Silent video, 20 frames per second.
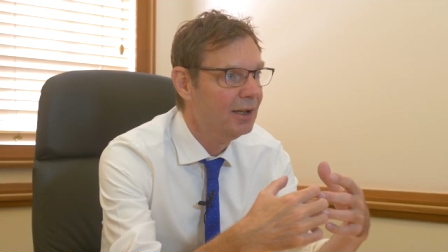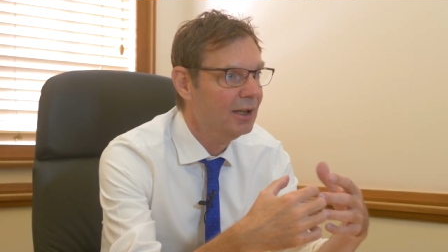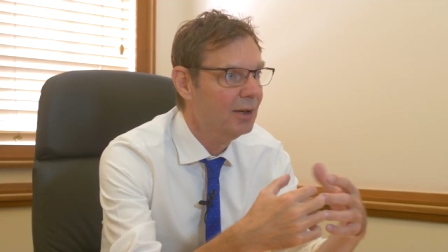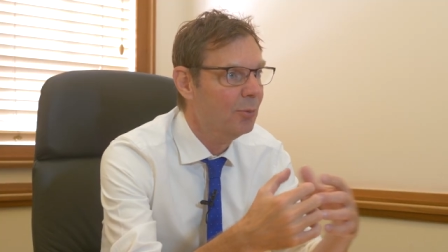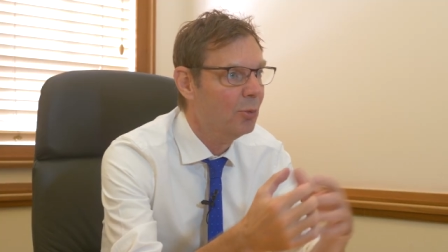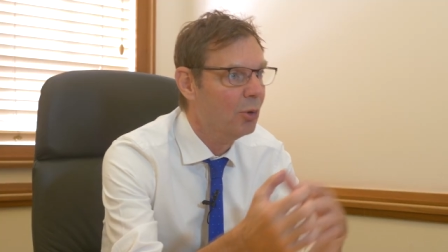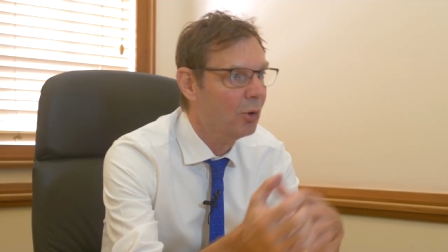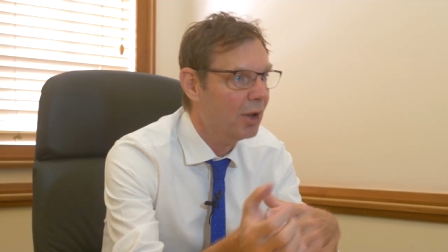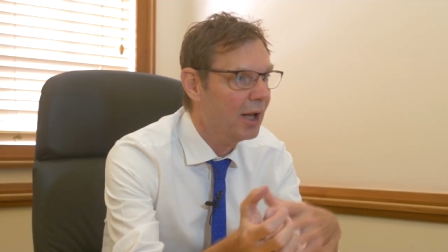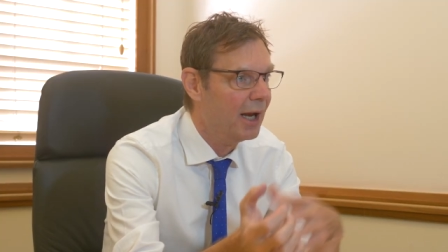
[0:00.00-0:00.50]
you're
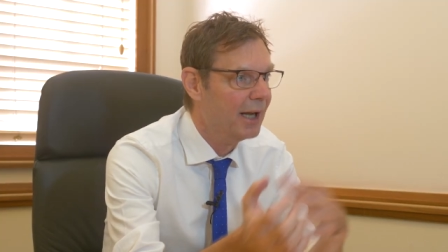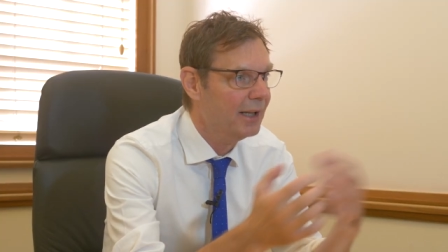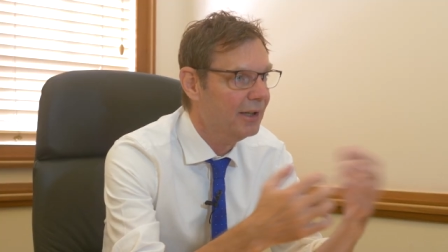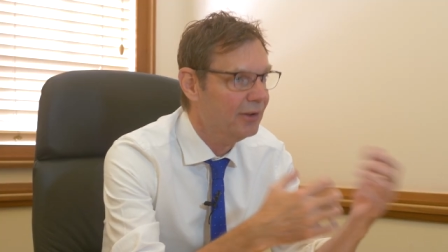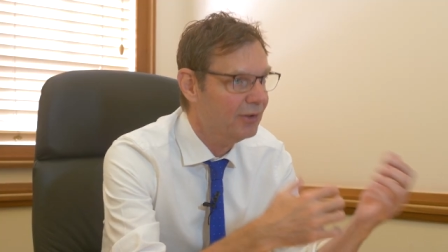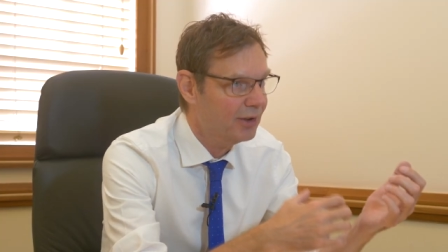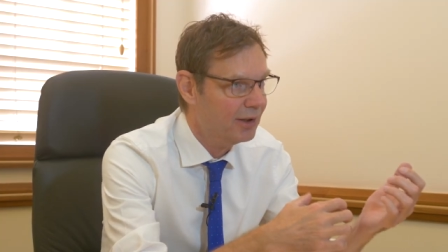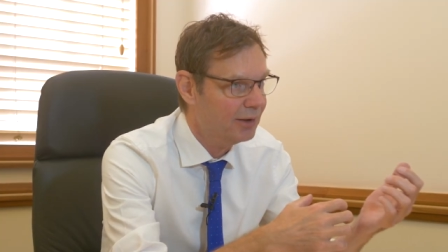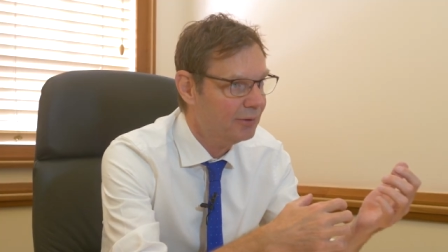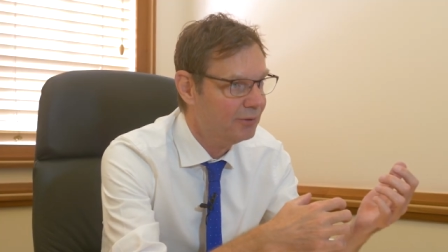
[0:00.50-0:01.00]
more likely
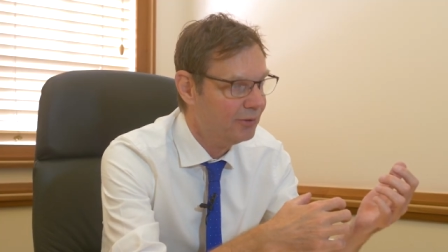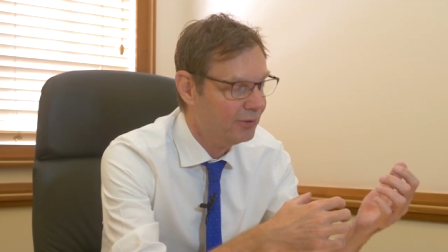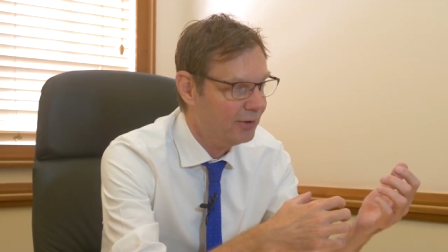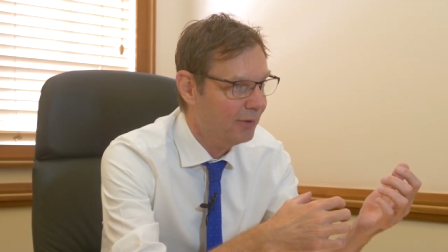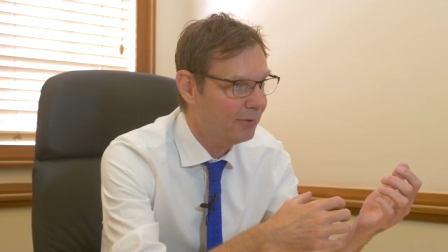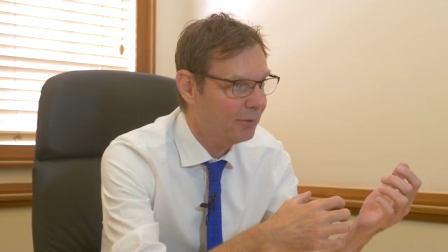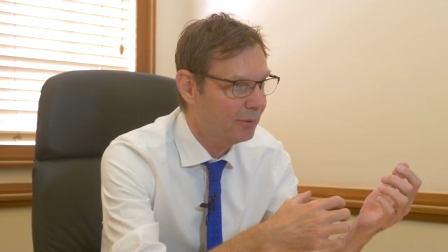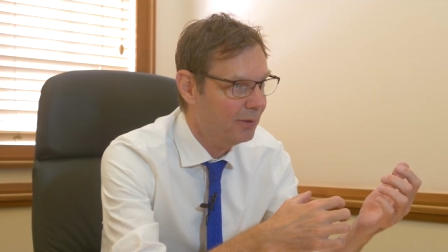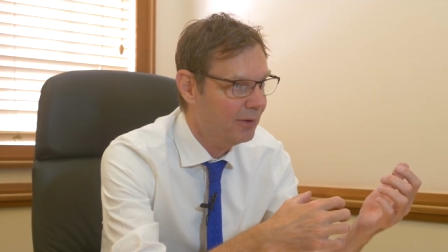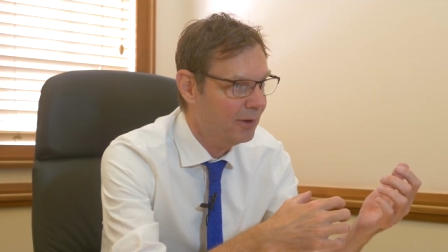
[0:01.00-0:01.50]
to
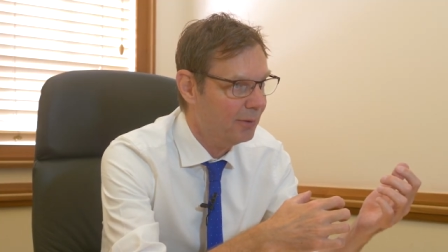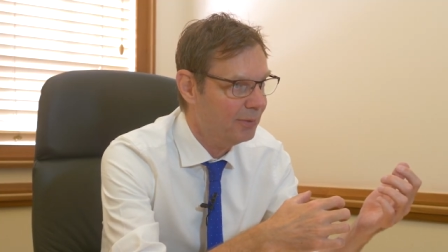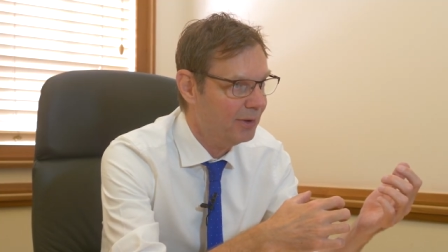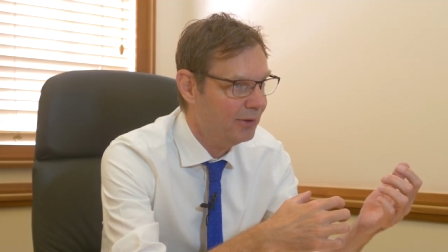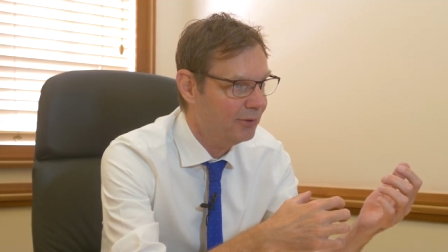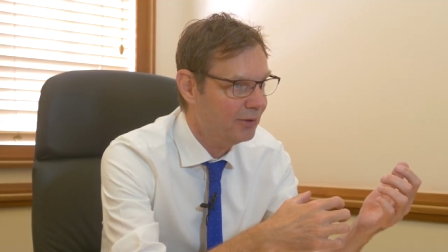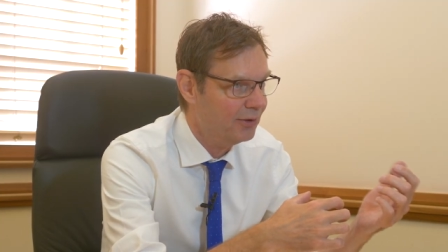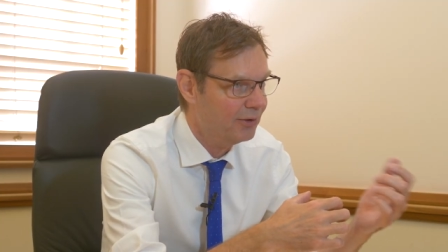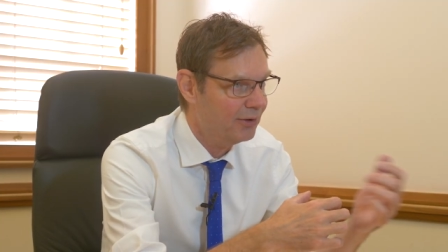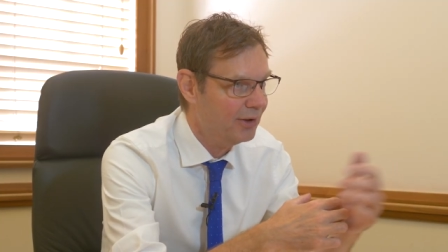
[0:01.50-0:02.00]
suffer with
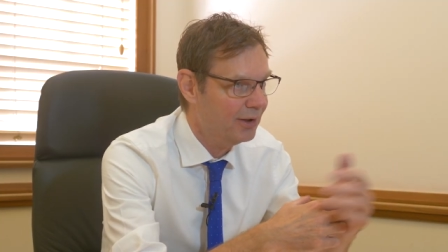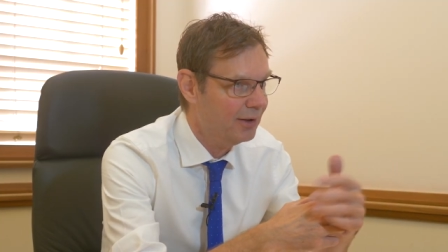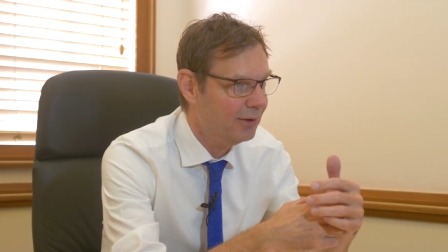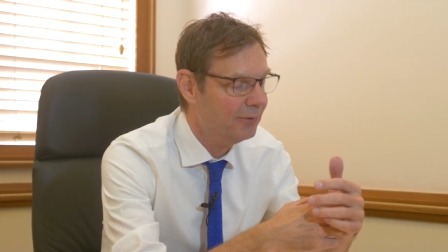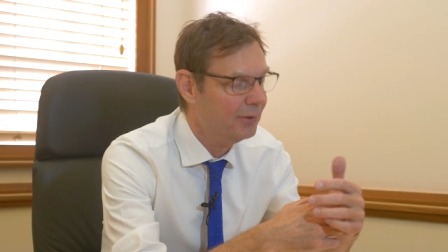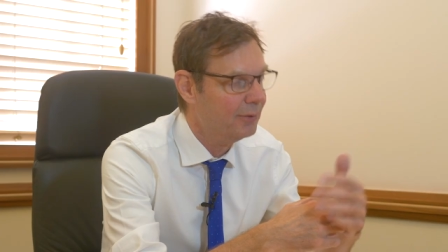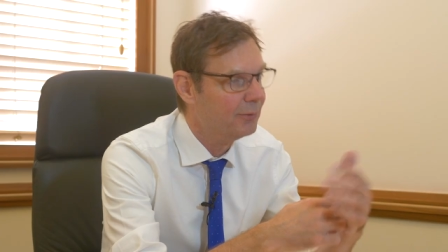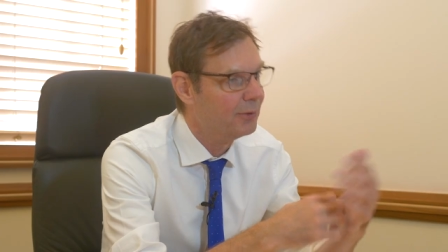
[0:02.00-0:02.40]
obesity. If